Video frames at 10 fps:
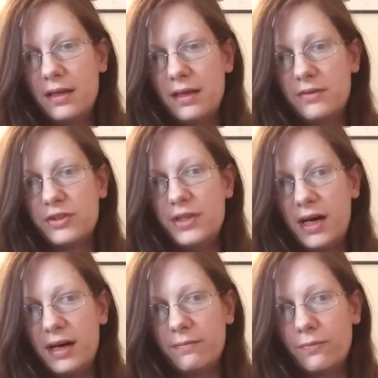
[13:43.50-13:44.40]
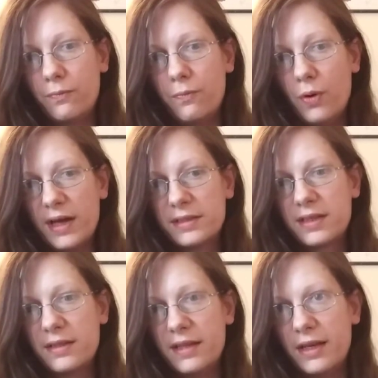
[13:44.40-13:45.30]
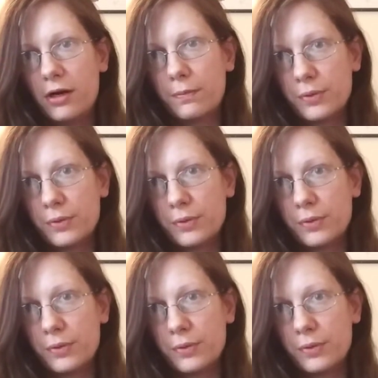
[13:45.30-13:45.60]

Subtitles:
is not what they are